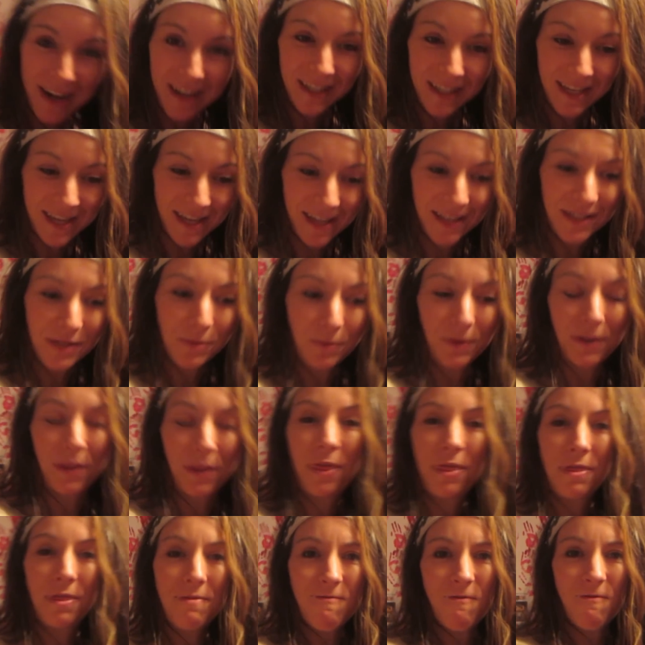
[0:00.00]
of kids would
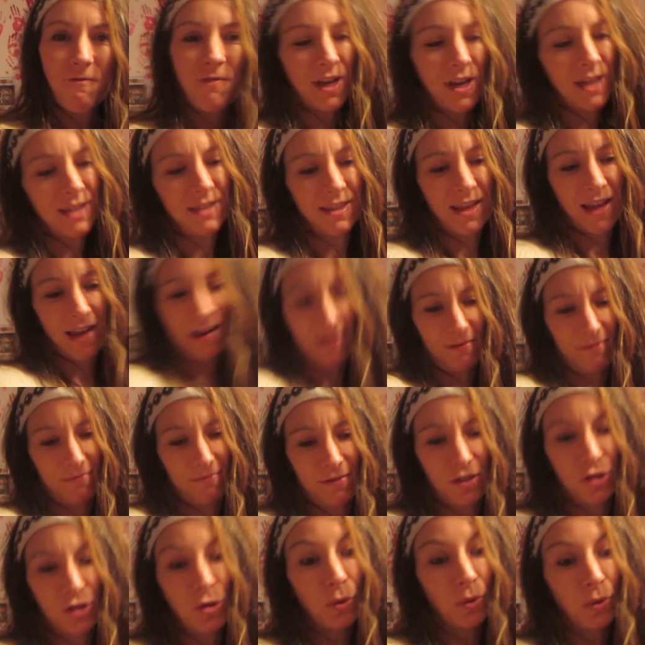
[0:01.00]
find that
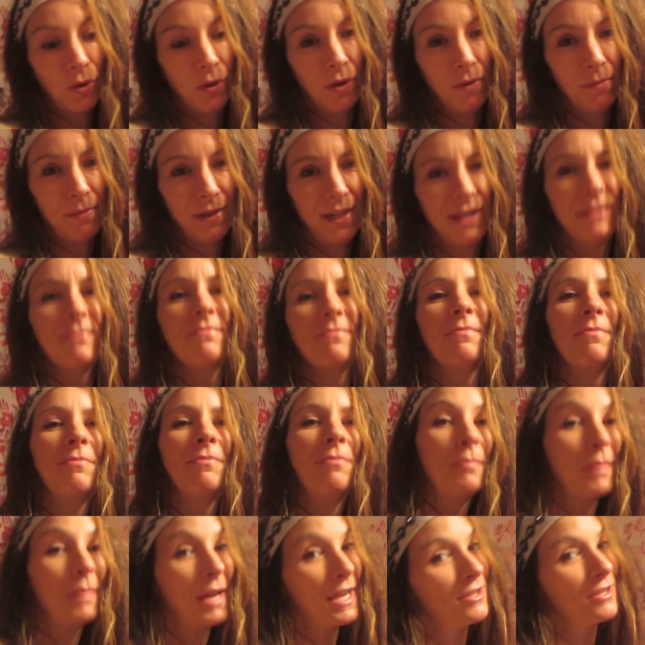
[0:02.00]
cool, but
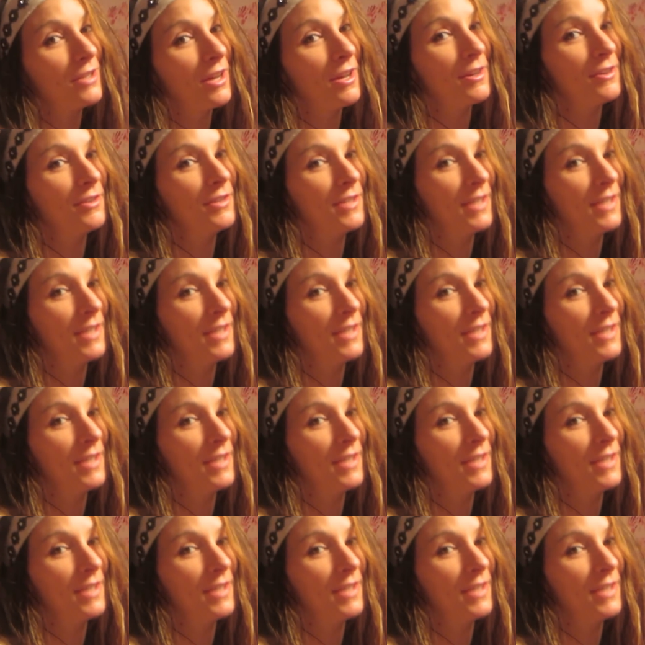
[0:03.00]
my daughter